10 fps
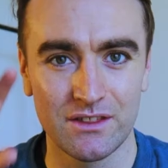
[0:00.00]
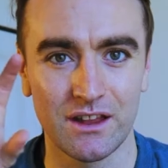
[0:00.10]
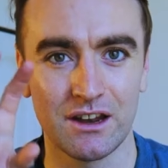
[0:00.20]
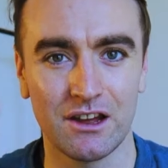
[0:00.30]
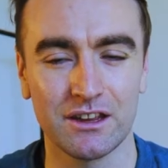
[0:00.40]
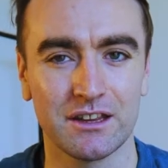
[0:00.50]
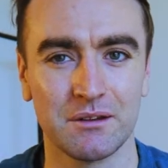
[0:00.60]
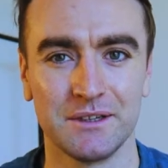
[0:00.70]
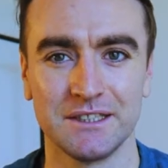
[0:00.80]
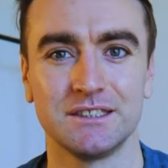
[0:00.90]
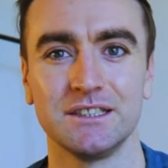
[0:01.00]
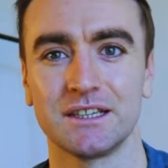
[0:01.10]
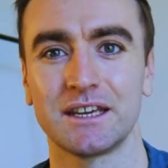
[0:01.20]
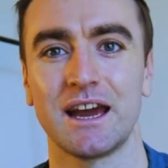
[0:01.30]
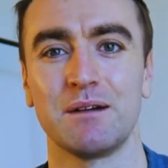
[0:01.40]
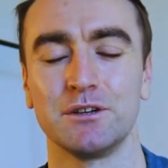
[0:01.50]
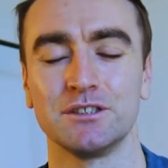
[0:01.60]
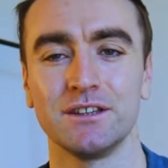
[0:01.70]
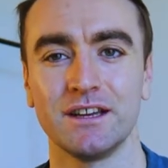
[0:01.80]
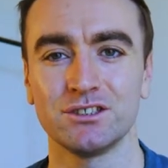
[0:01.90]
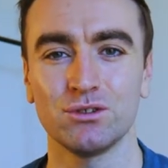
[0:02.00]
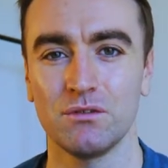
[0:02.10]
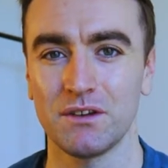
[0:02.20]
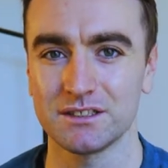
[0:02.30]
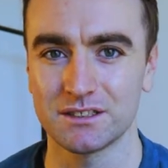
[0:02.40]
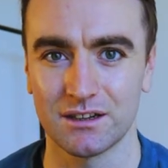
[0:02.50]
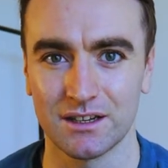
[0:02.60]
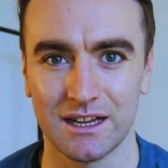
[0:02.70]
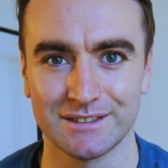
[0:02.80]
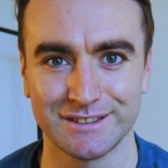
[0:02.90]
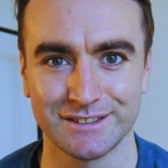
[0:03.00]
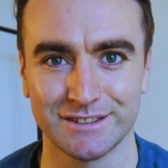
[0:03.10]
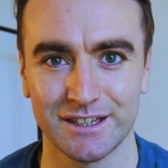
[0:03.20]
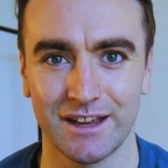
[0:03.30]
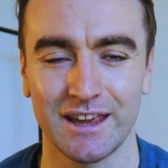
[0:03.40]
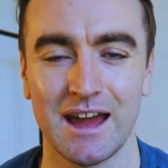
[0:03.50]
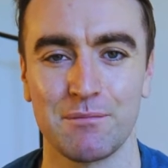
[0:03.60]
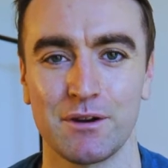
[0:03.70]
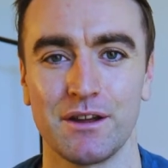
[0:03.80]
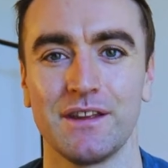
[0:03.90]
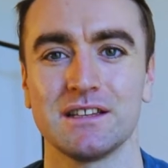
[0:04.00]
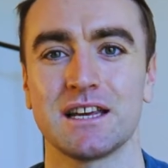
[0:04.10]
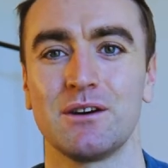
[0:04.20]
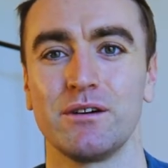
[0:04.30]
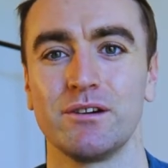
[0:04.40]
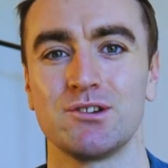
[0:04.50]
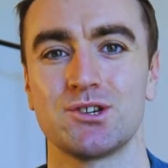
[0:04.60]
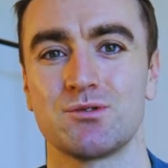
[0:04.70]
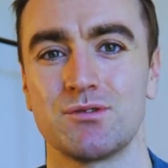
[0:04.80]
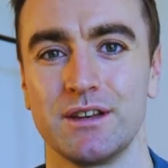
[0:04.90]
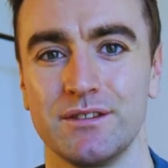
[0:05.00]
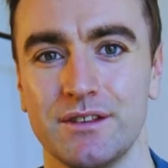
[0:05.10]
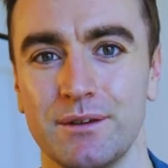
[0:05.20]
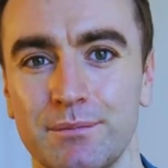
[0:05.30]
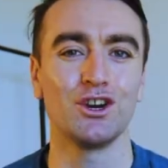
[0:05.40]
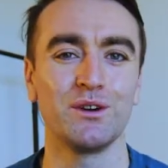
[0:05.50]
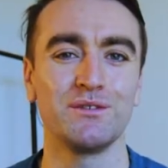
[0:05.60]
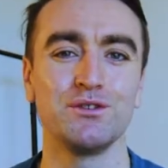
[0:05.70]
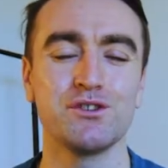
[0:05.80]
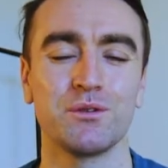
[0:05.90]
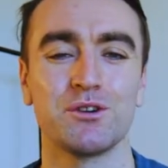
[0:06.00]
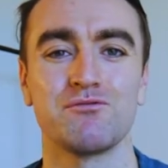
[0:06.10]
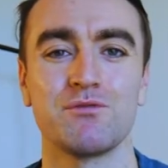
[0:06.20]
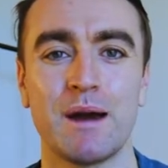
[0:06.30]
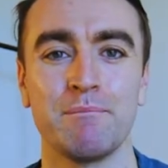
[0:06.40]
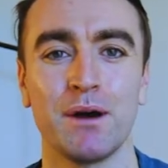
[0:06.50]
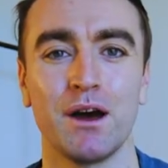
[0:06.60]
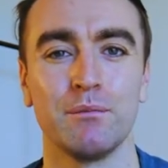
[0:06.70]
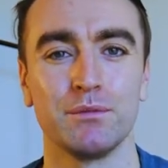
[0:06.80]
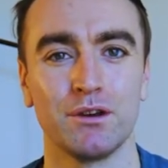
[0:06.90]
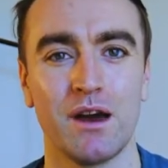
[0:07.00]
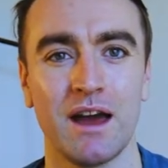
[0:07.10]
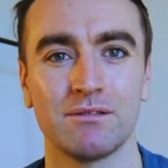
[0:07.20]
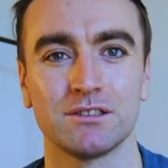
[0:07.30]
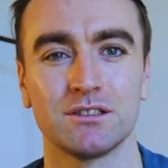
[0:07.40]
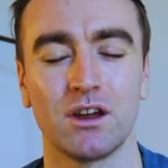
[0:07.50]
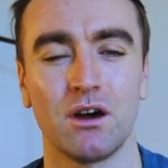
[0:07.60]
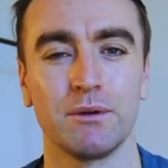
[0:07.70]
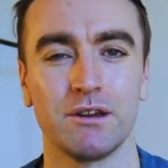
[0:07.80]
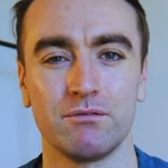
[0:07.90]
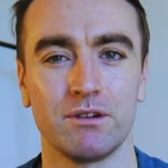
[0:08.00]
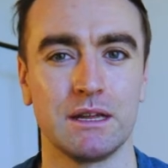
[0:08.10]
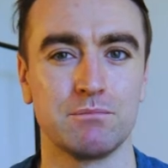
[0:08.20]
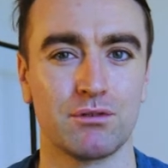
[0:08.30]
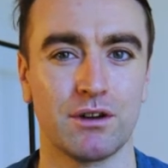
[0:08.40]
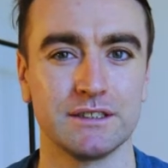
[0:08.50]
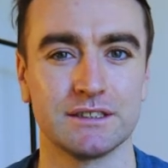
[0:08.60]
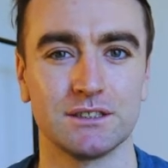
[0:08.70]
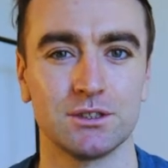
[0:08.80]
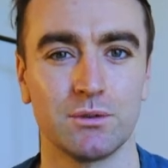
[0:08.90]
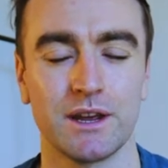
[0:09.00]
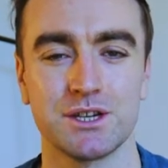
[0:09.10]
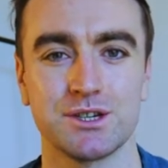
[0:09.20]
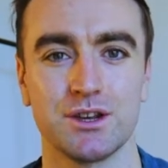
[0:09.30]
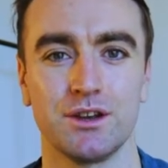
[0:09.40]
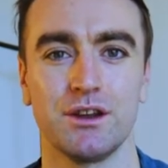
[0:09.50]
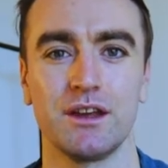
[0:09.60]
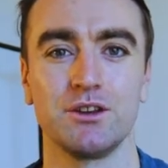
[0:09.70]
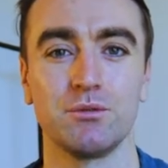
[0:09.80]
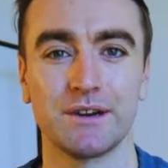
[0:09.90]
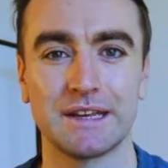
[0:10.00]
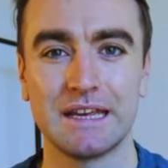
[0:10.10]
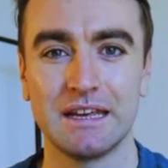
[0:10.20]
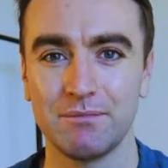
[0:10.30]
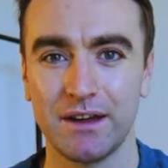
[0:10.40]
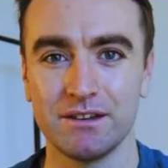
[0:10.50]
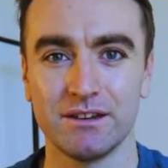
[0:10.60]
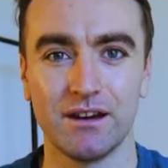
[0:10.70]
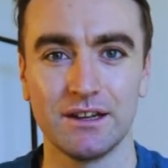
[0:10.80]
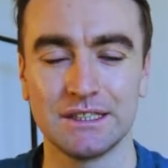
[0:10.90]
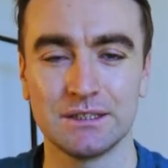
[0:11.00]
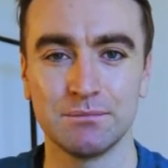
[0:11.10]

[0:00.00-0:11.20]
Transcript: the light coming into your camera. So they're sort of like sunglasses to your camera, and that's how I would treat them. So if you don't want to ramp up your f-stop in a really bright situation and you want to keep that nice